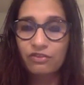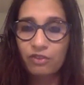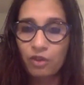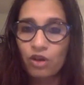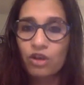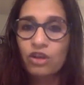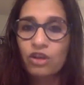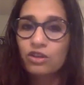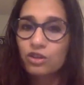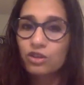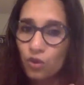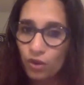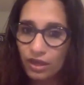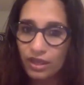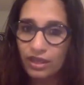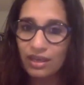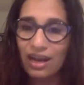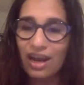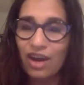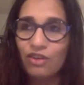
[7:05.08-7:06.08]
for
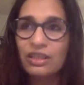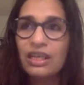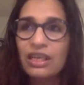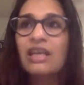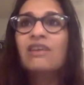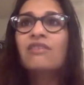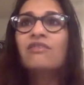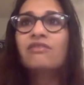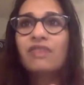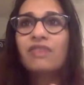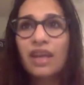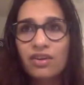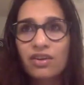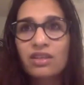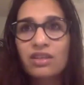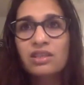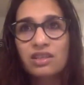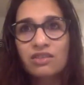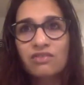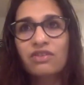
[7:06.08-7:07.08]
rolling out very
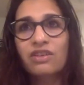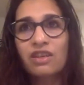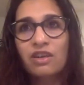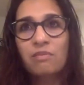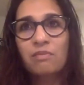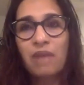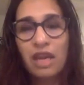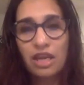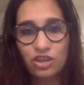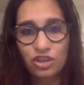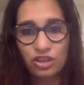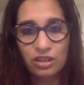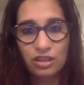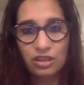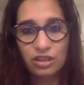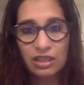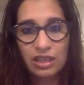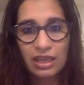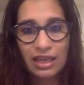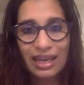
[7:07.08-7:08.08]
severe
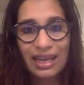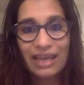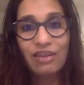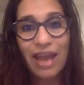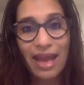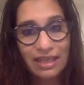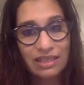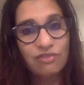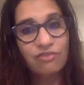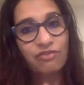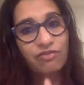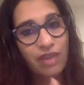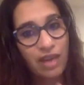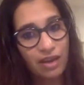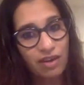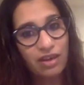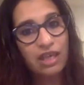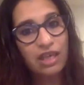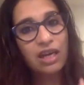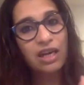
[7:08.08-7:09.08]
measures at a
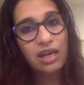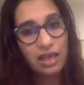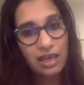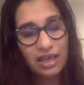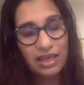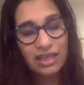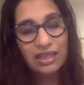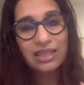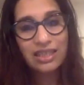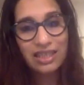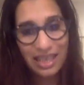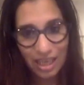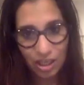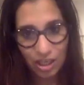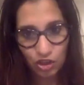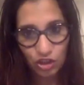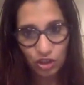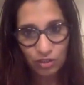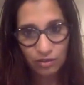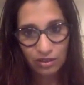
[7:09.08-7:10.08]
very early
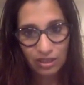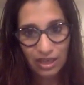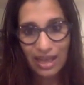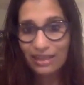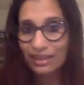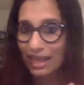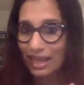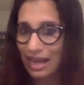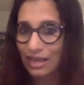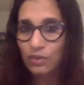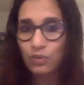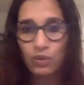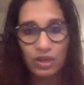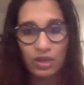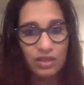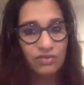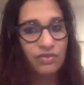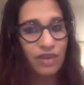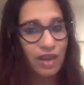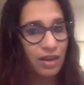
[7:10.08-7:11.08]
stage. And that
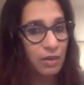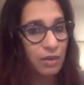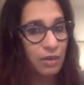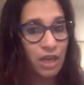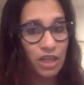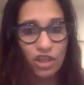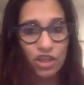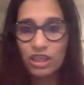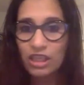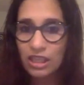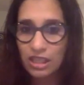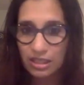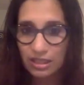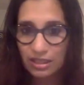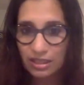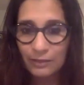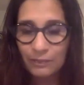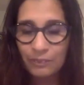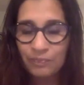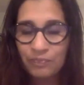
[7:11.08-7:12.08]
was very much needed.
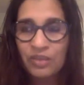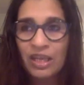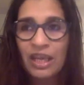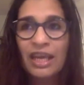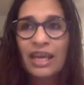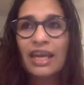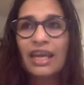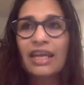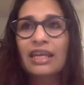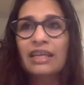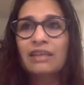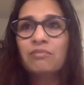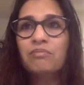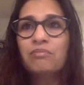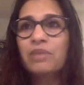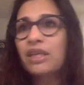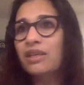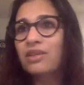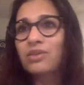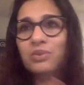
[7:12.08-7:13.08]
And
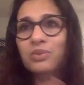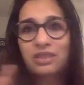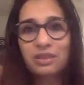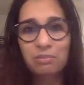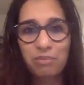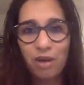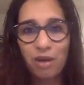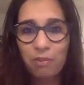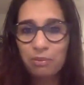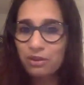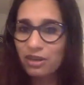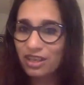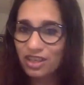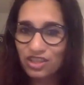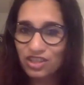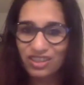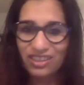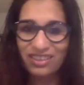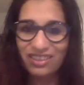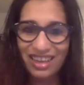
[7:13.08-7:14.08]
because with a
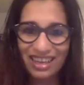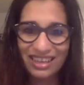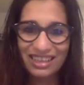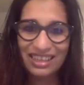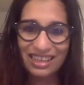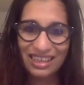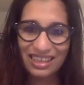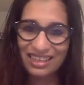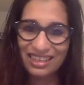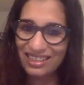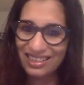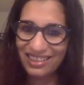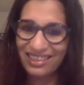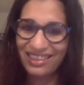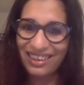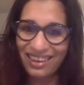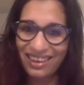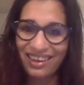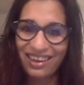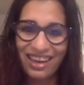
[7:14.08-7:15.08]
population like
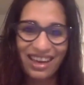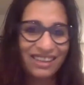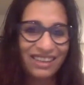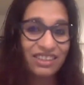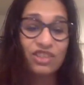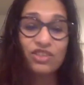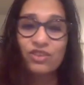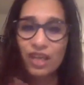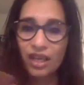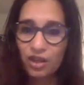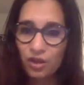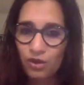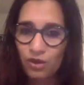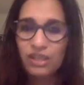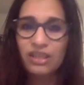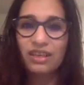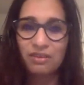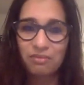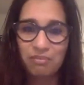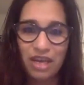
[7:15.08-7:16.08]
India, I think
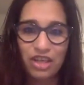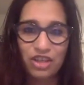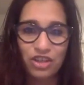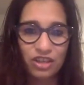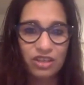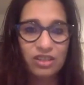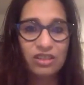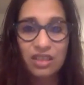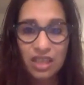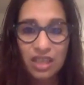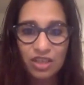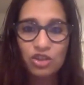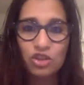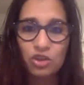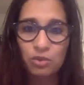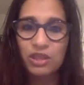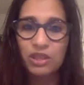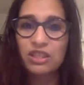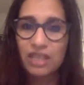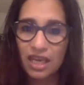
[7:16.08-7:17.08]
draconian measures need to
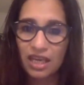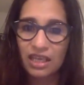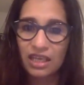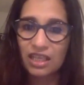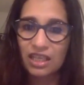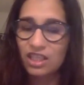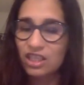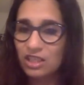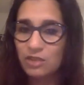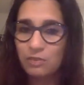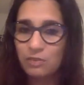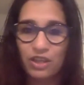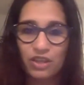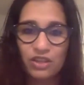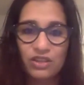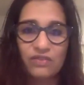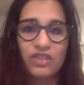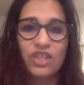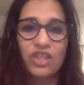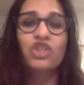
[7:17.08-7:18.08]
be taken just because
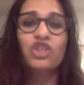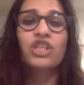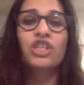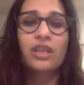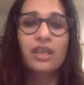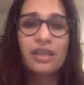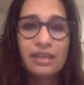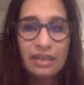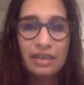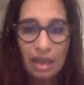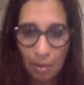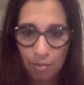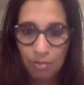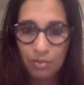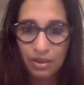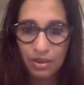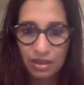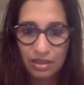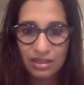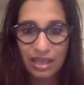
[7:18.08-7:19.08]
of the sheer
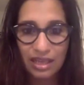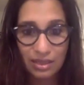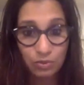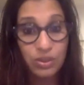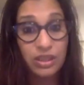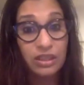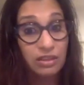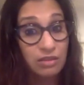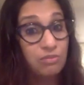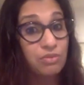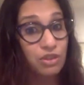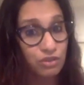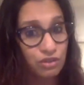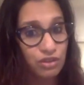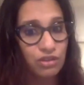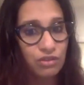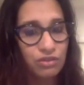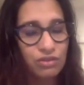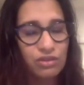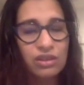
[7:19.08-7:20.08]
numbers that we can
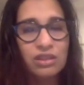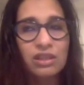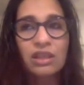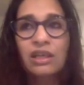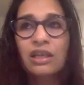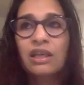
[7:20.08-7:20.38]
produce.